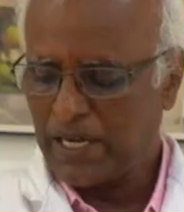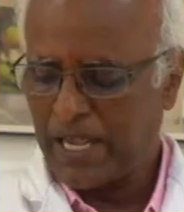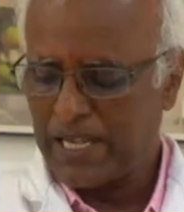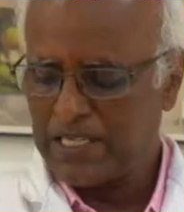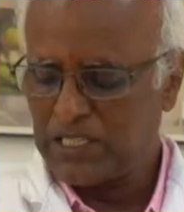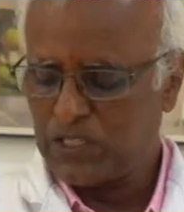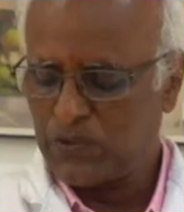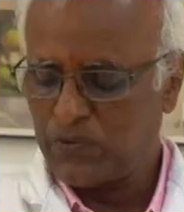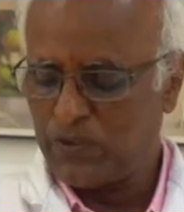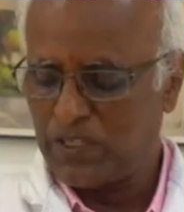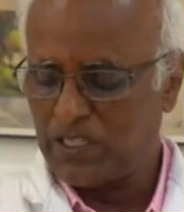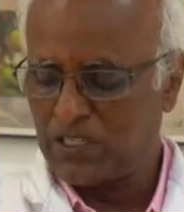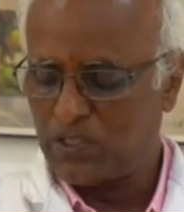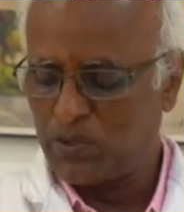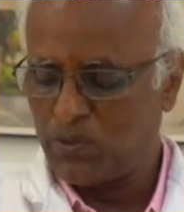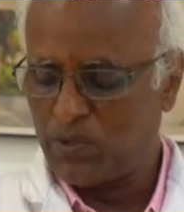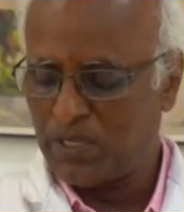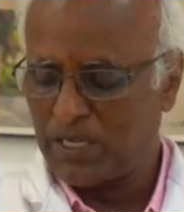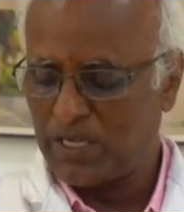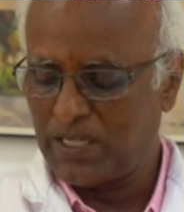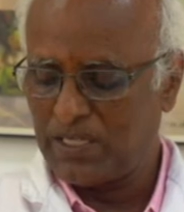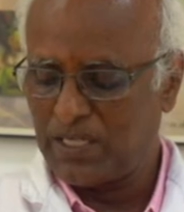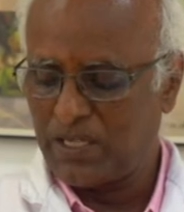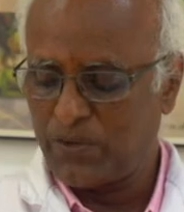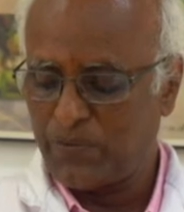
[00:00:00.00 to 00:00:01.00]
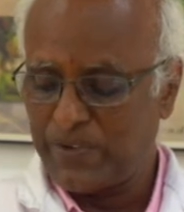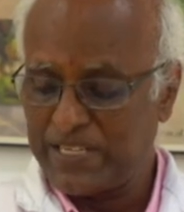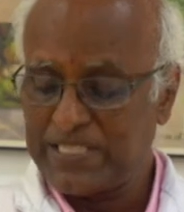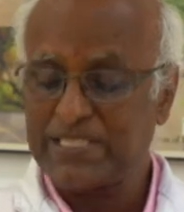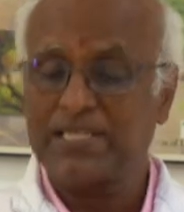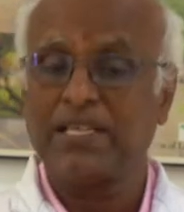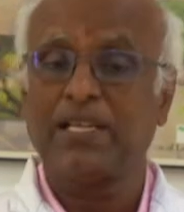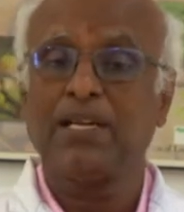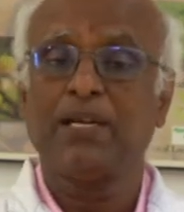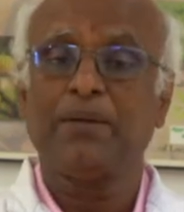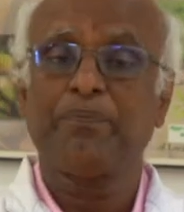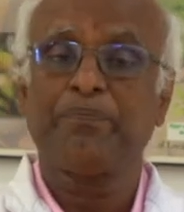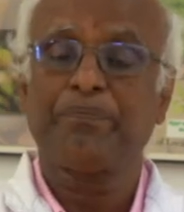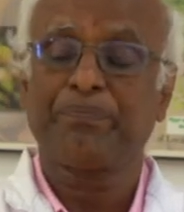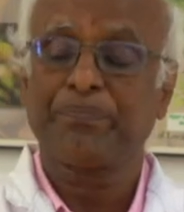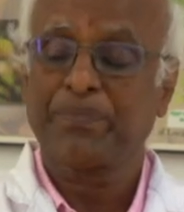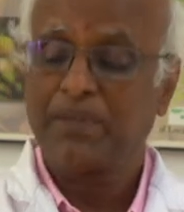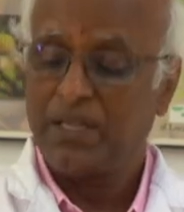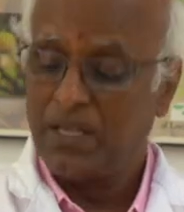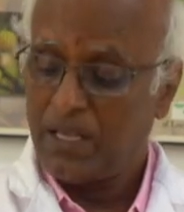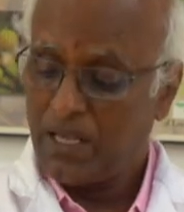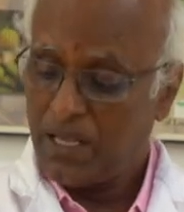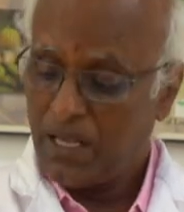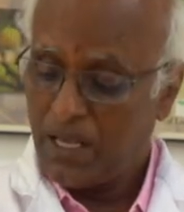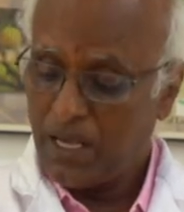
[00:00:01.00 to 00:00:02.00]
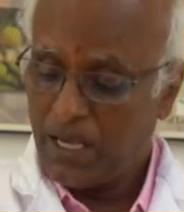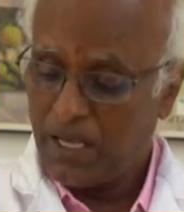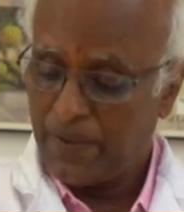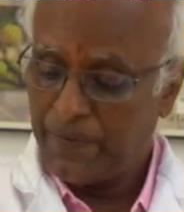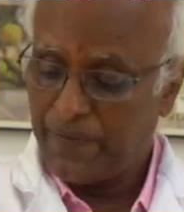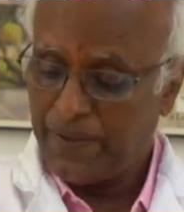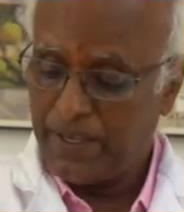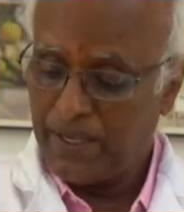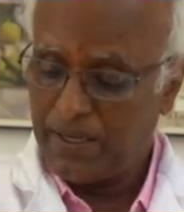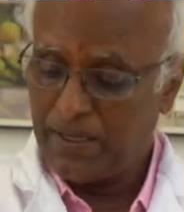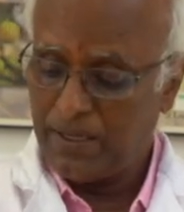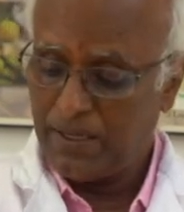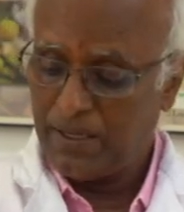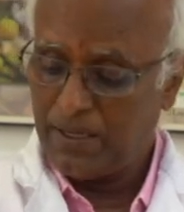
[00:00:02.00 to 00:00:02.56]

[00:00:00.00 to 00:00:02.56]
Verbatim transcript: and mixed in slightly warmed oil